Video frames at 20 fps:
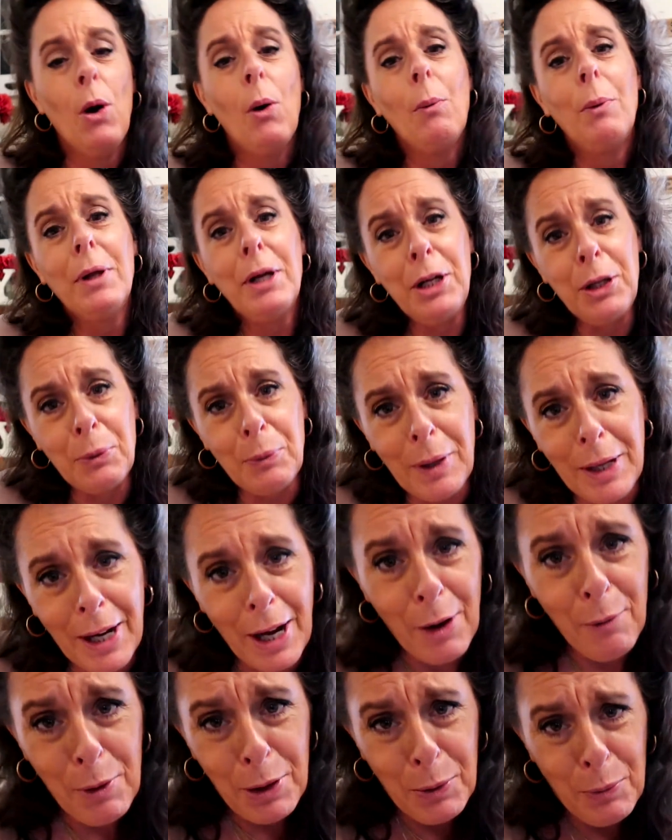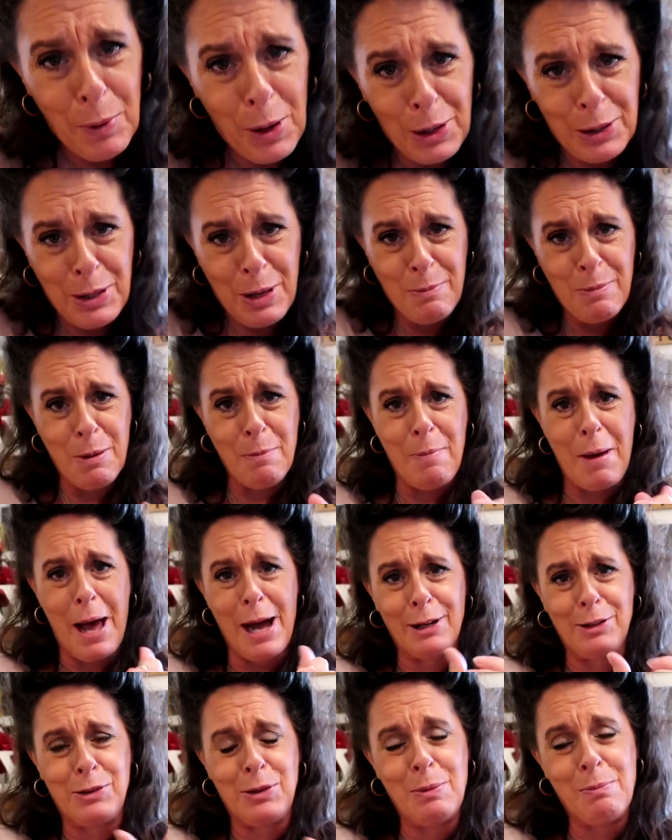Well, anyway, I want to welcome you
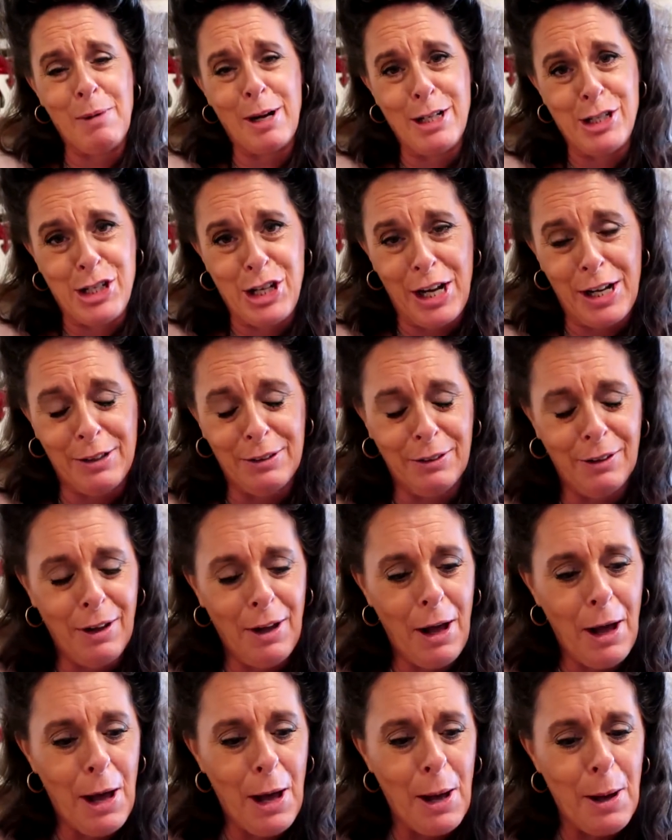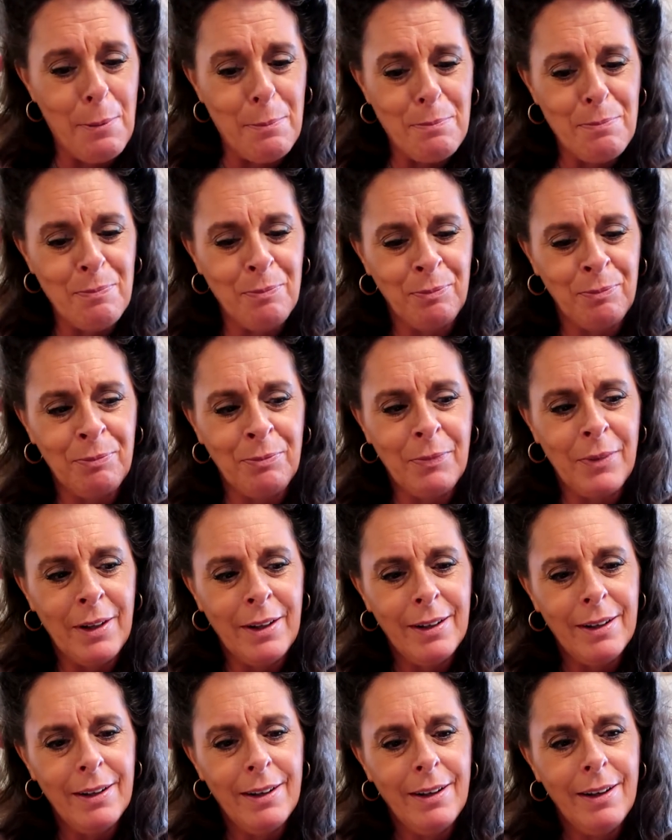back to my channel. I
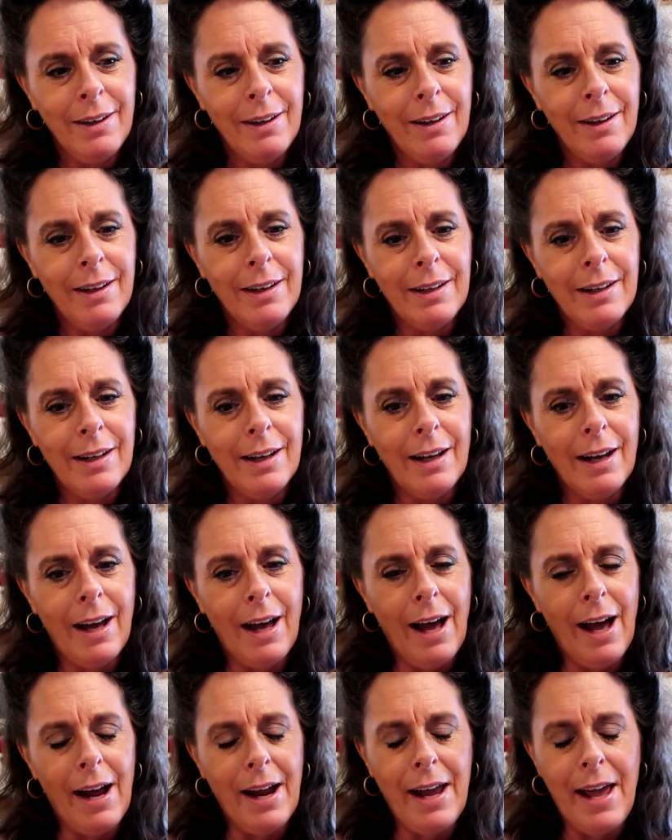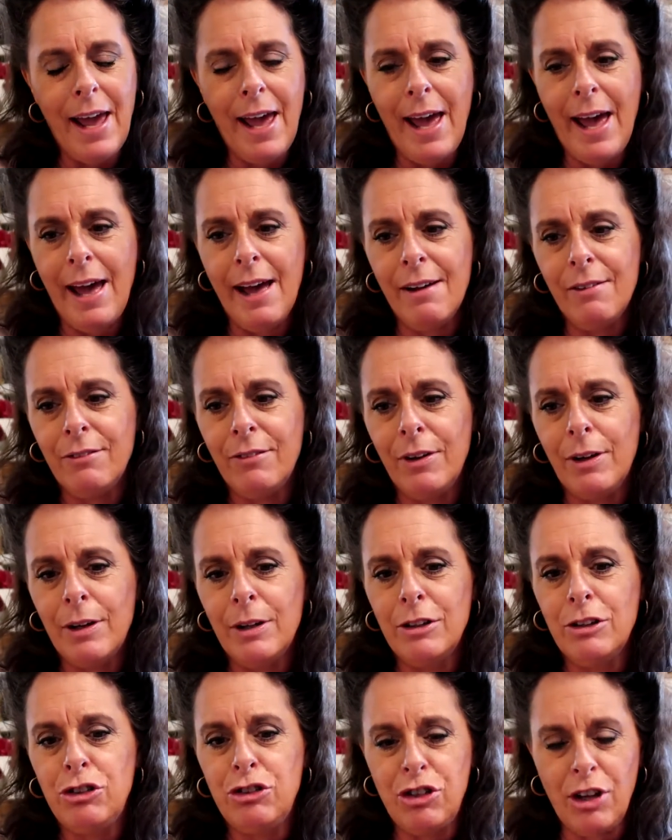have
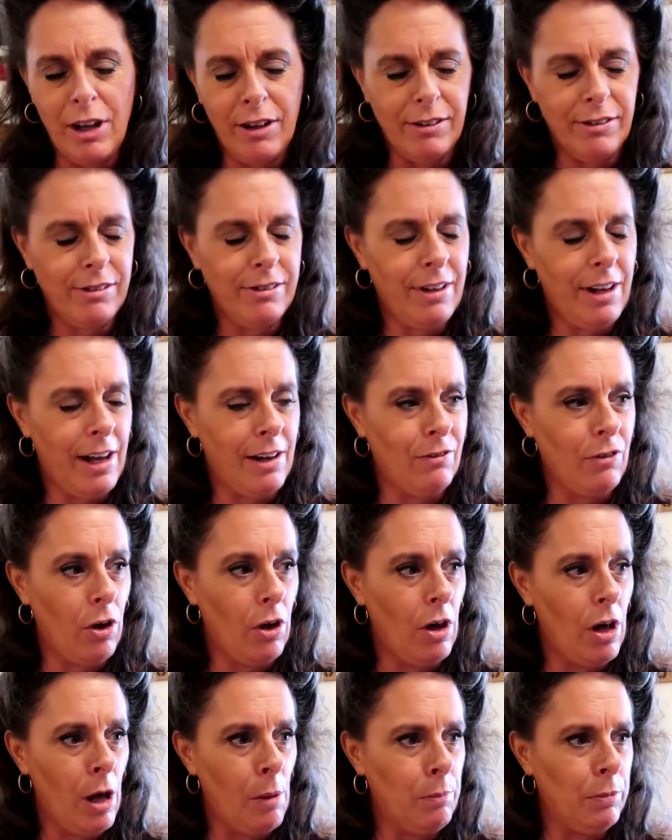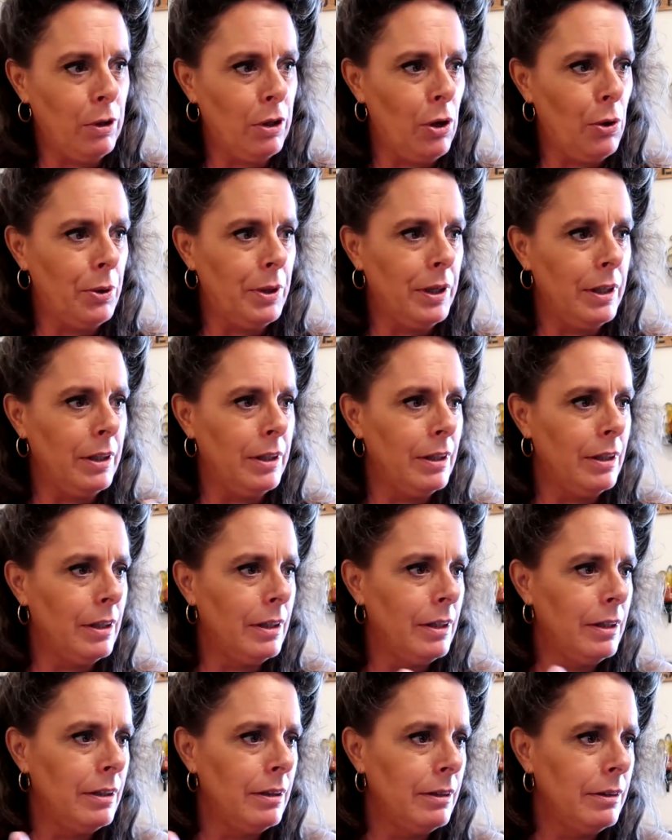uploaded
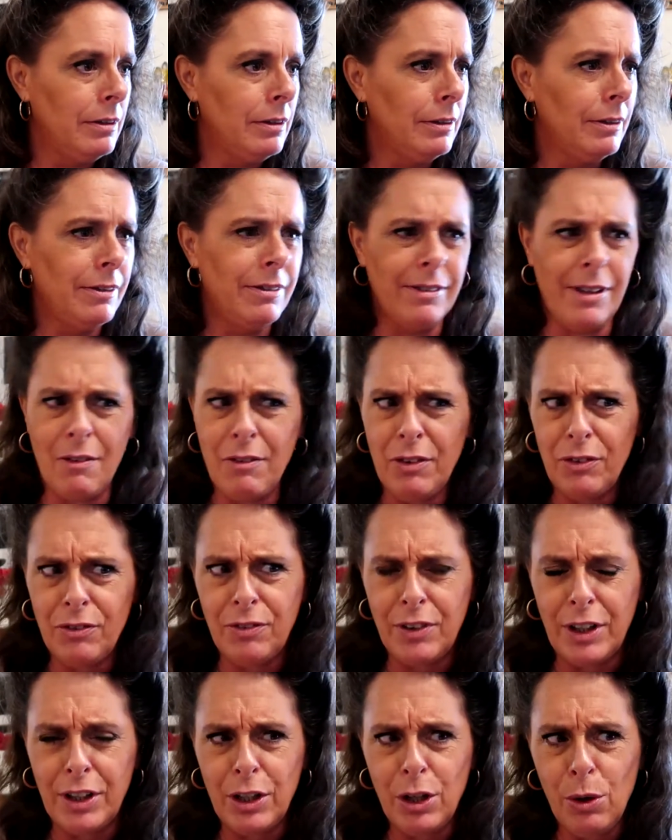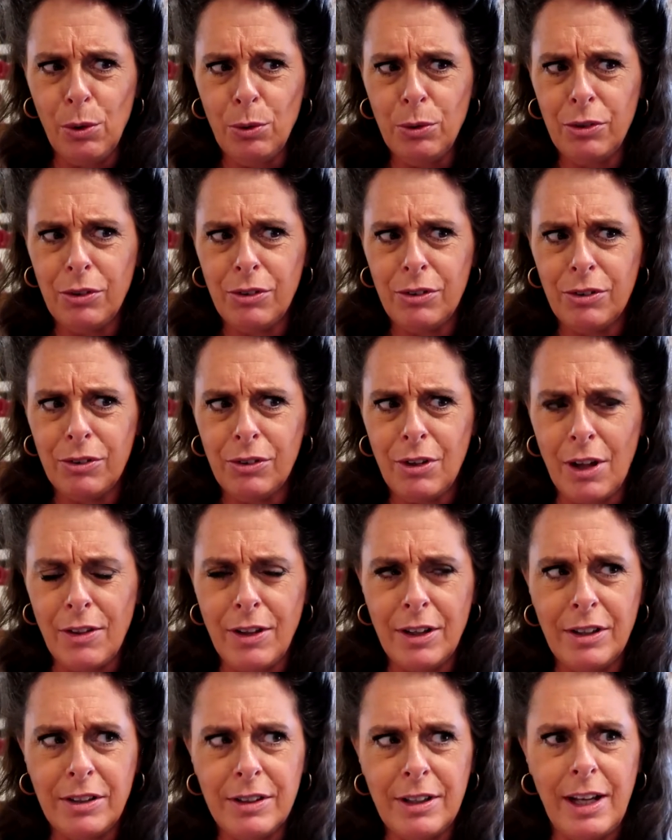7 videos. I
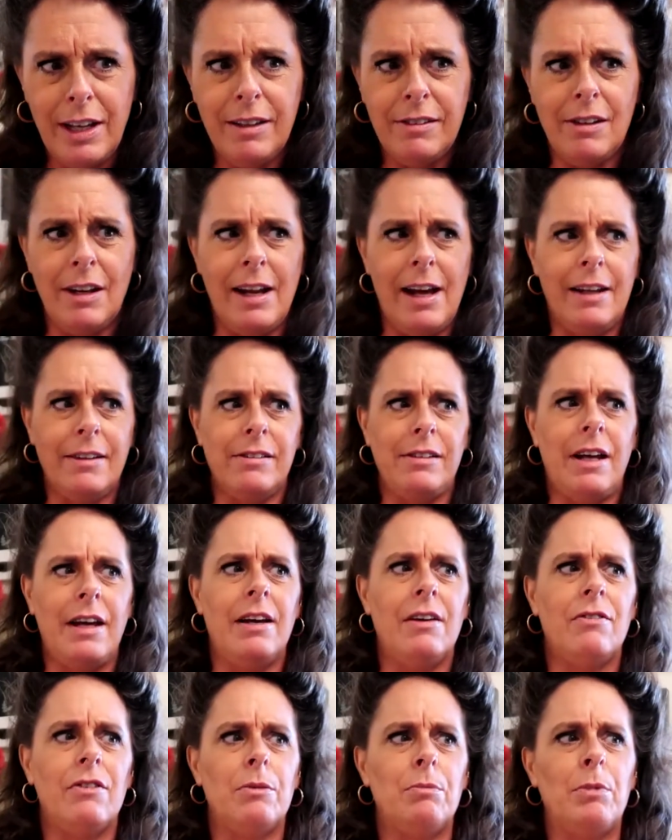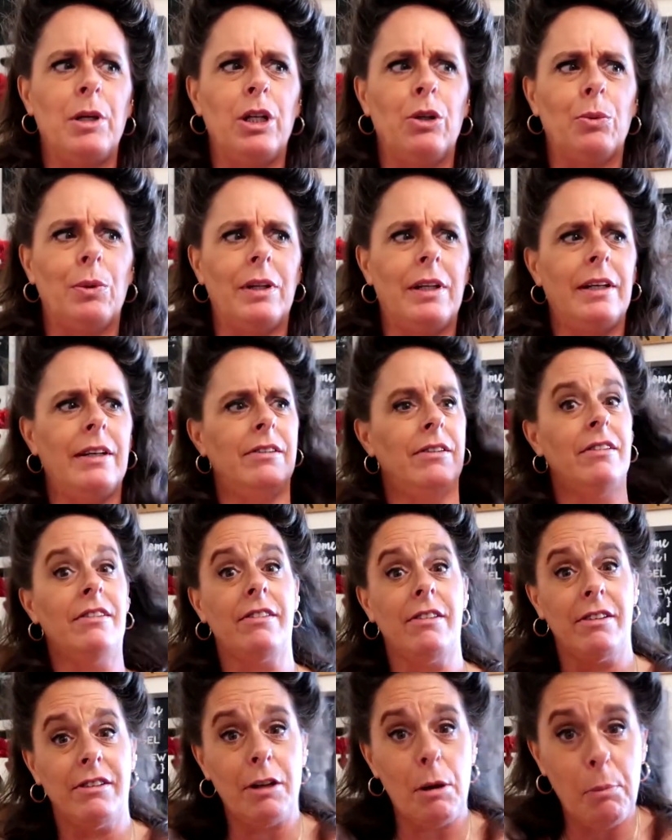think today's the last day of it being released. It's
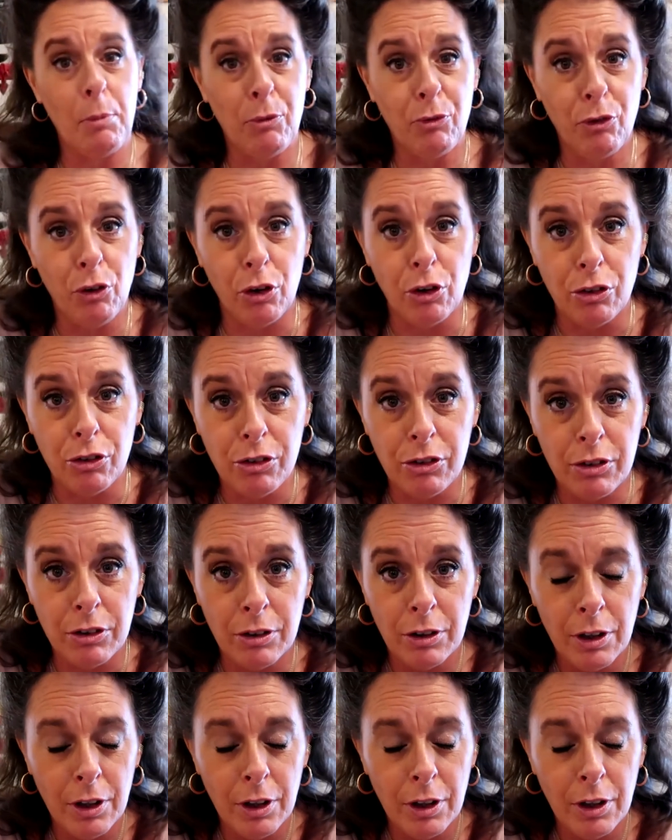September 1st.